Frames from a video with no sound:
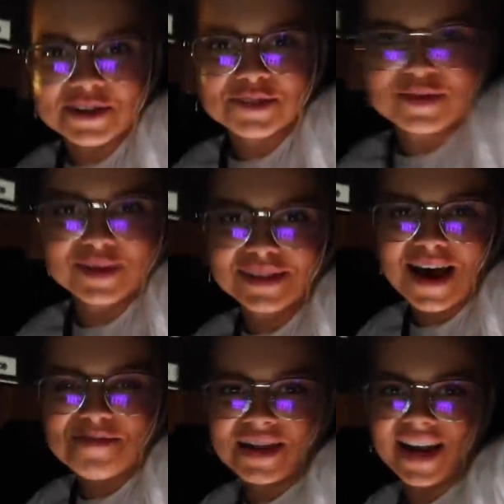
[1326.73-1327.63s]
just pulled
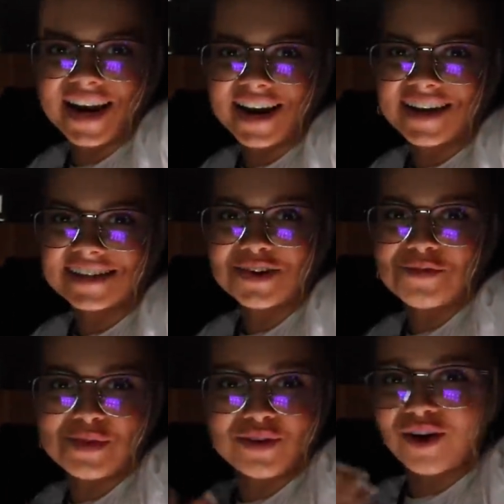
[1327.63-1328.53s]
up and
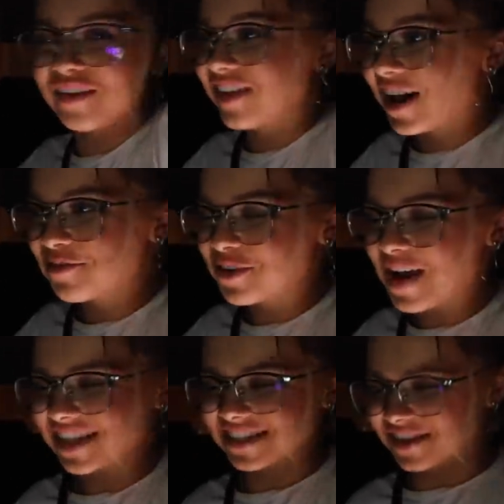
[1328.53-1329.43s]
people are online with their
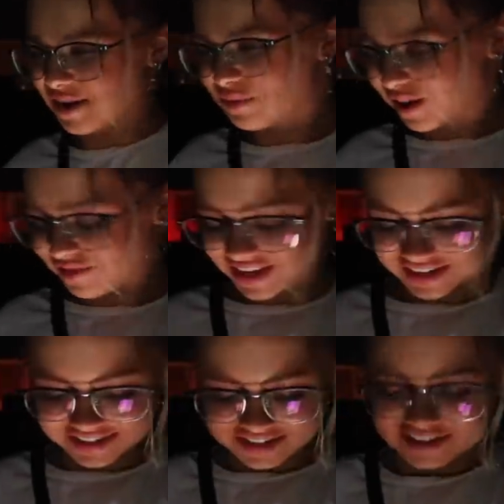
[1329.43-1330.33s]
masks on.
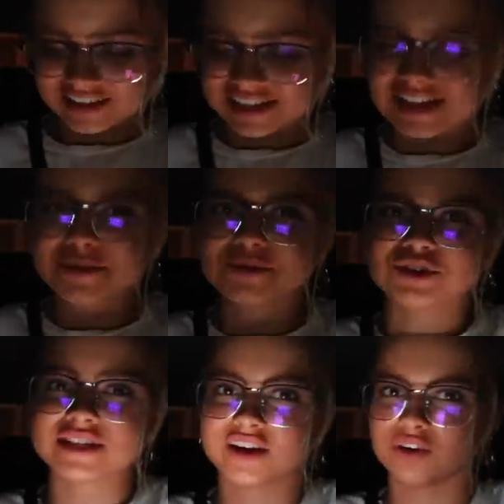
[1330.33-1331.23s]
Perfect. Last time it was
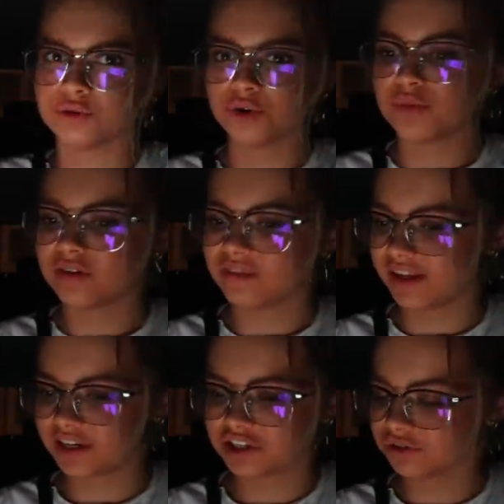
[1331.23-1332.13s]
just like a group of
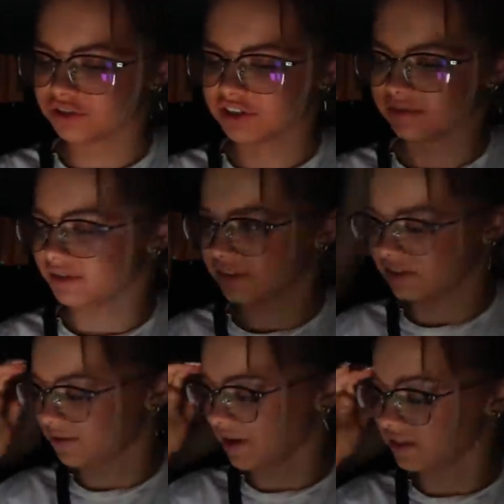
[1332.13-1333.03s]
like children with
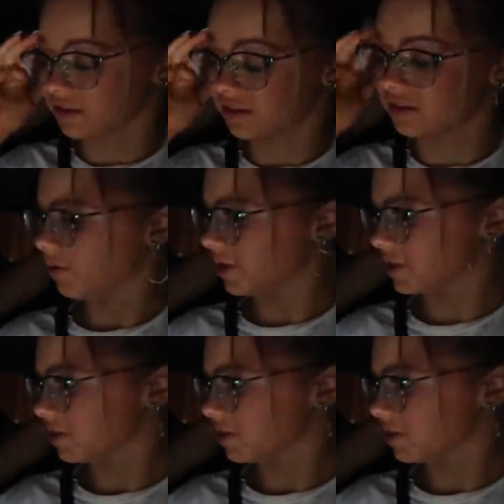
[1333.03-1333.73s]
no masks on. Where is it?